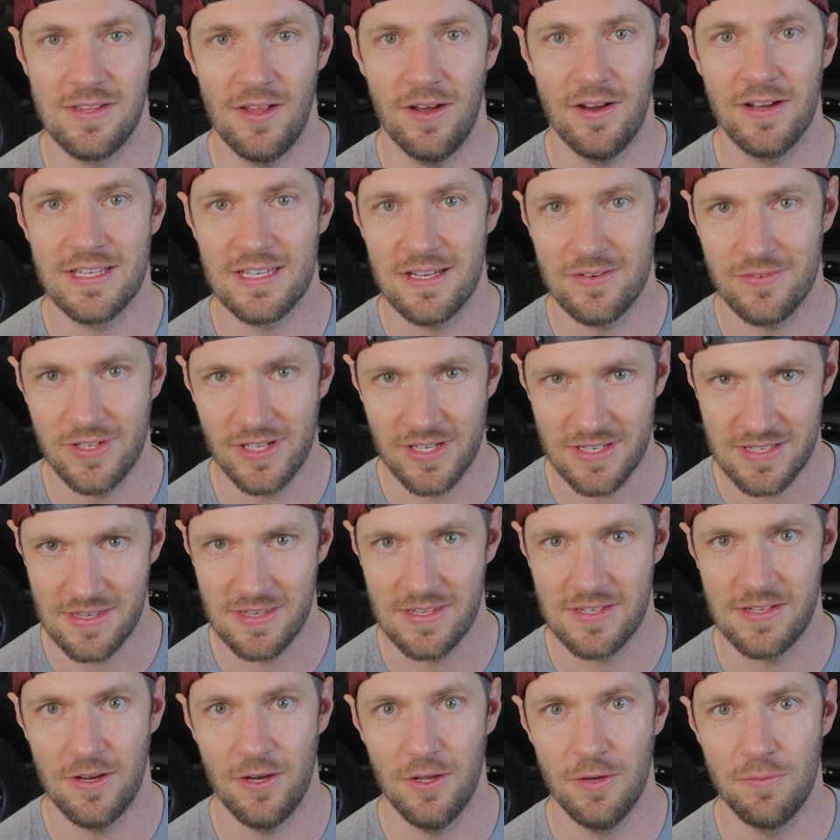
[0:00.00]
long as everything is
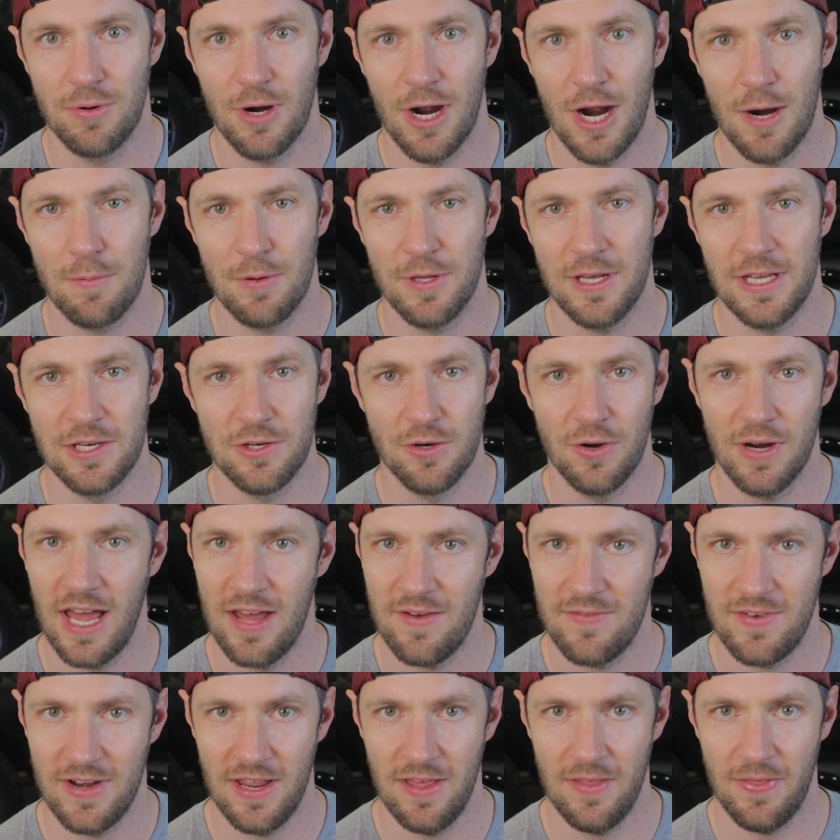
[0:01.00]
installed properly and you don't
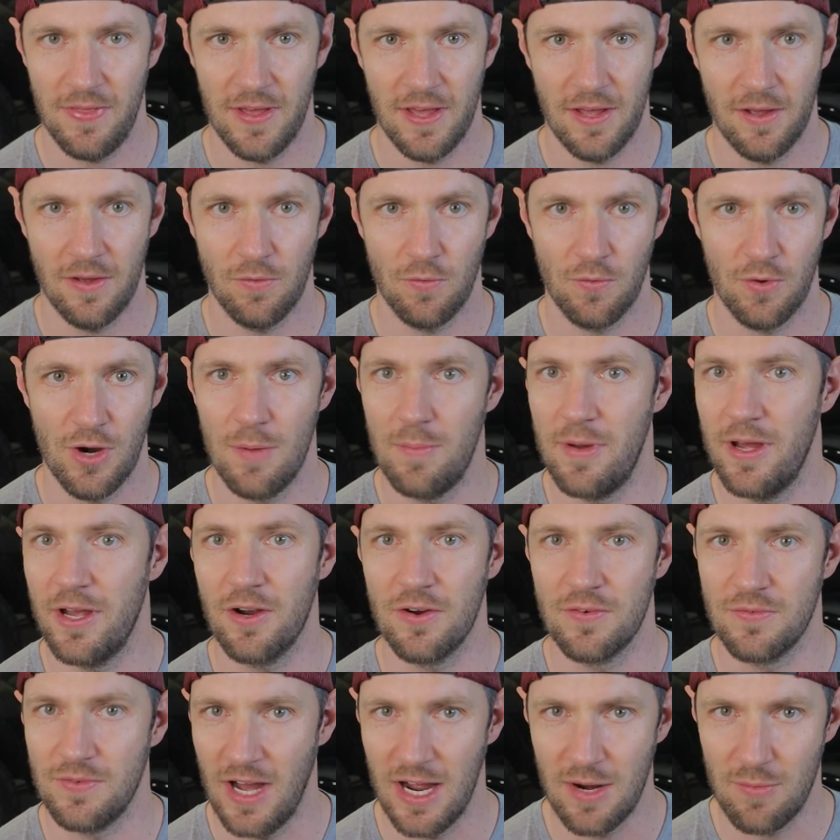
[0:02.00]
have anything rubbing
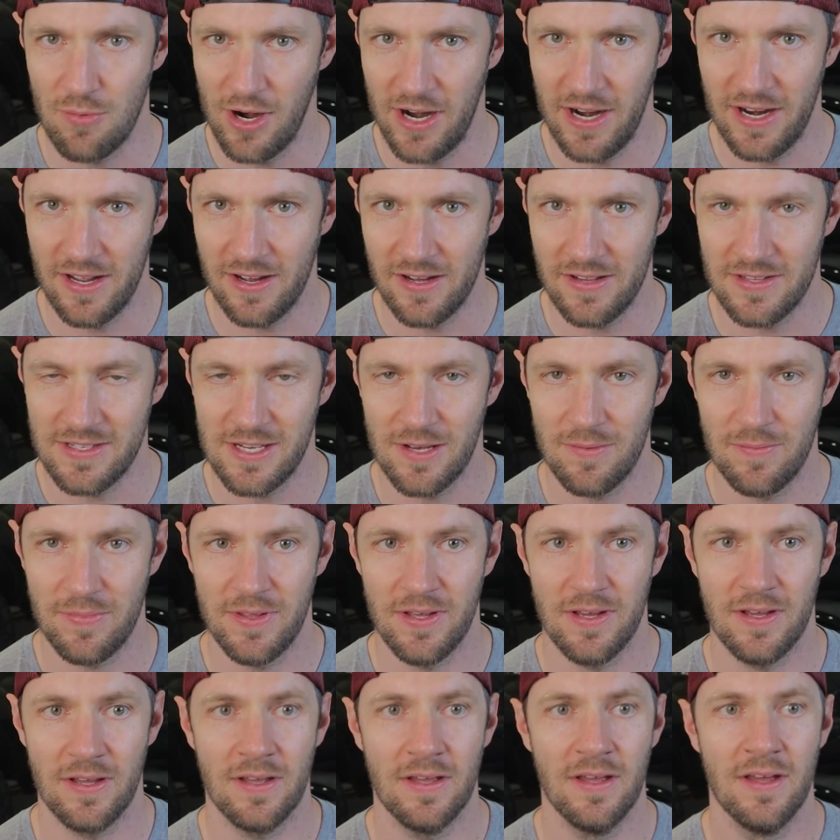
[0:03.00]
or vibrating on
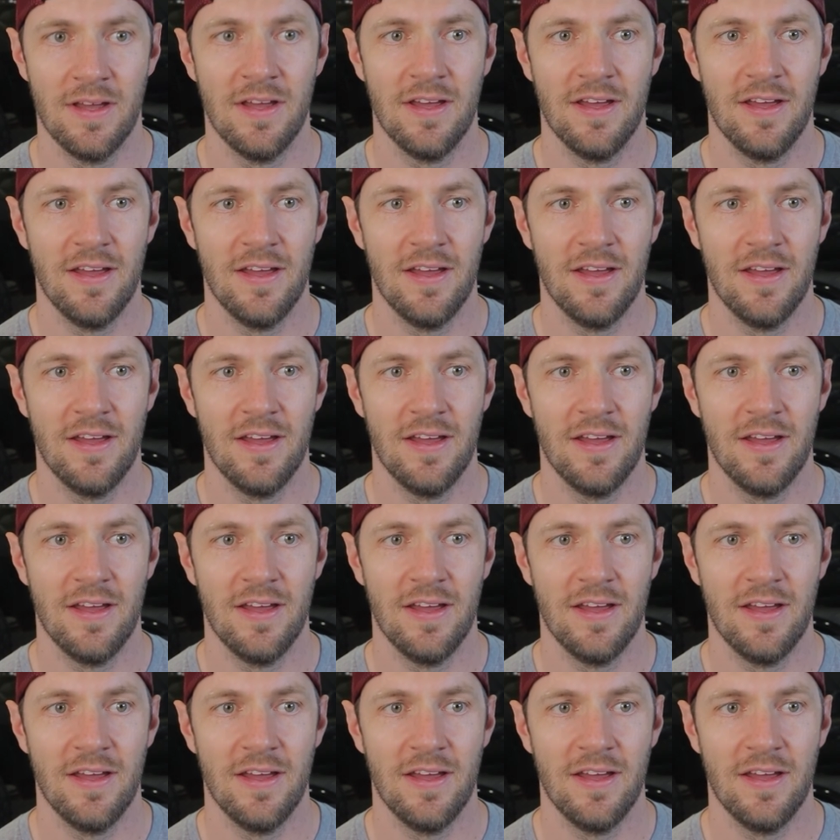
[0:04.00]
something.